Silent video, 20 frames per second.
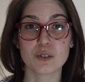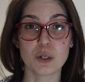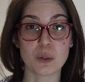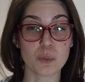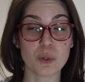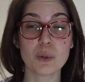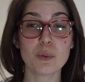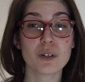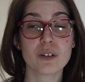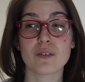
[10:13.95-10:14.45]

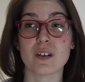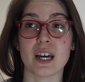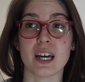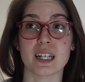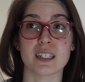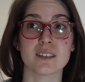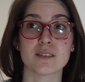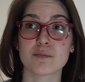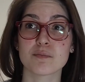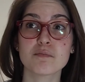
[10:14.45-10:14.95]
we would have
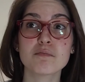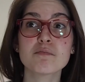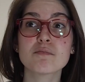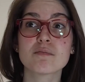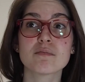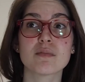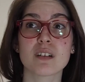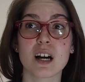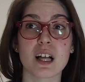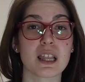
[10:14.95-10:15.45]
had
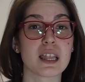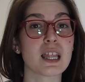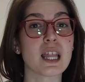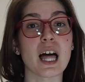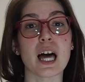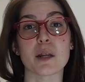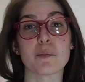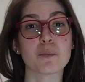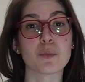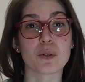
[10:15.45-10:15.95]
a
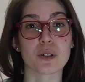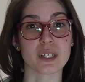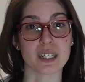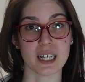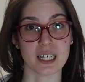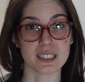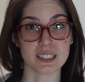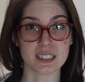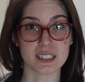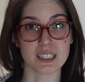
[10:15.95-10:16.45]
lot more
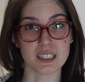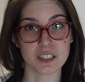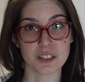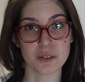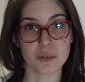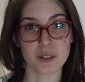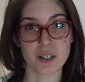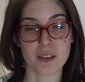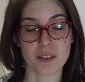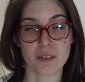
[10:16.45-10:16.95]
cats to deal
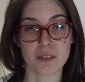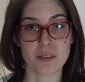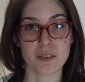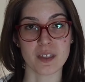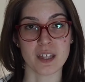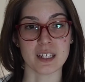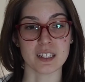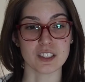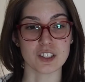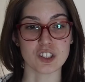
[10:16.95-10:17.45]
with
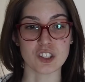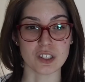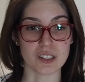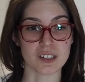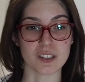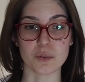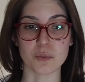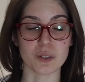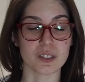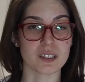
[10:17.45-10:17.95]
than just
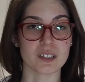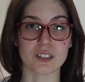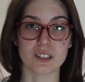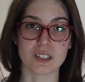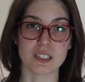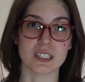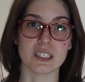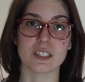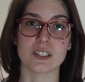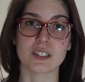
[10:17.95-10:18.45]
the ones that are
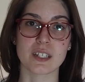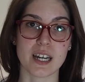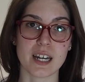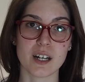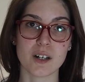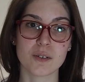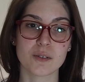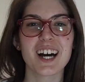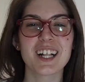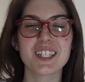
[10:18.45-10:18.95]
here
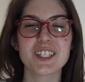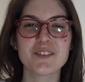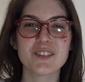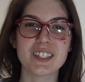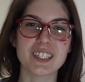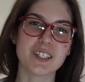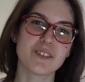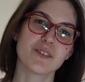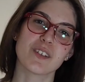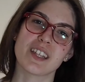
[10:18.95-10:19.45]
now. I'll leave a
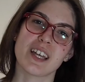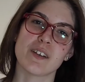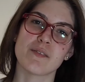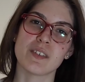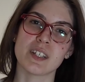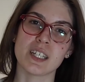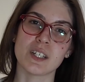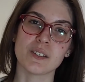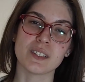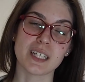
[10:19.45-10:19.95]
link for that
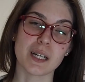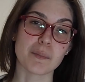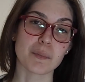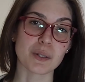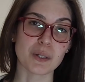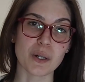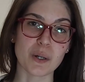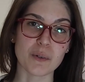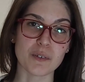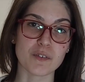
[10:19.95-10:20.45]
video down
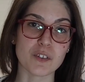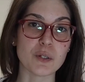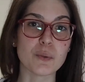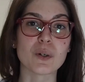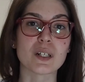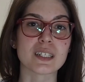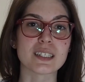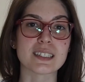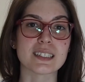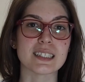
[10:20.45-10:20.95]
below if you
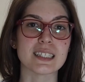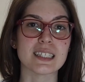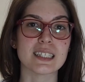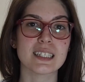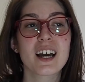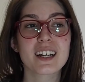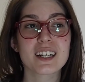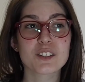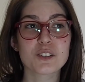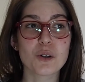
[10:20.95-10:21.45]
want to see it.
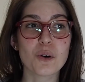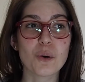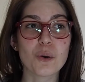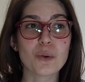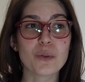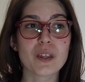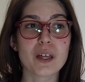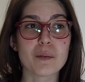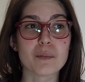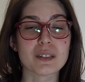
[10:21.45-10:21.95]
I got to
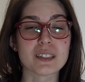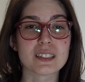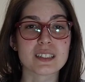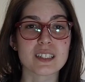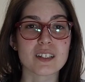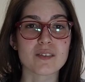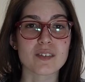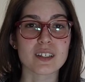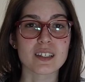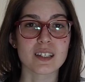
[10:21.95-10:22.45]
hold them and
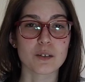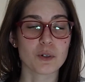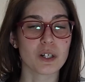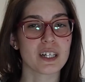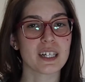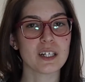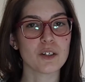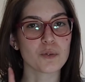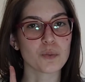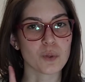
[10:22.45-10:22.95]
stuff like that. Well, I
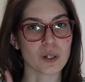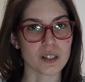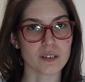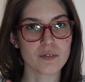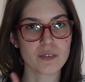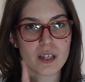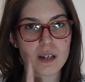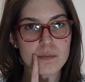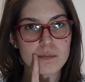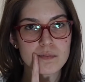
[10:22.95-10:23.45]
held one of
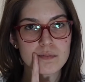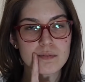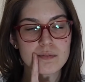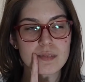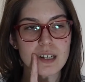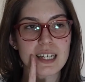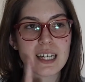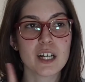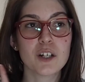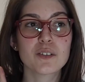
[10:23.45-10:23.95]
them.
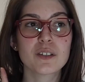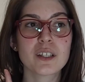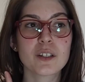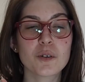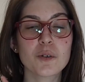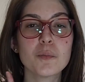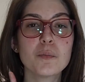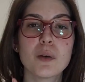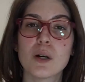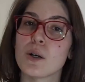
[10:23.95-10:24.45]
I held
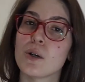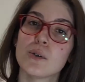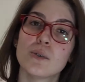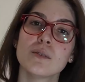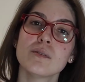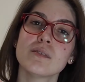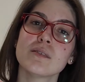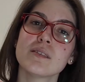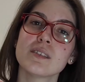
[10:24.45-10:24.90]
little Mo,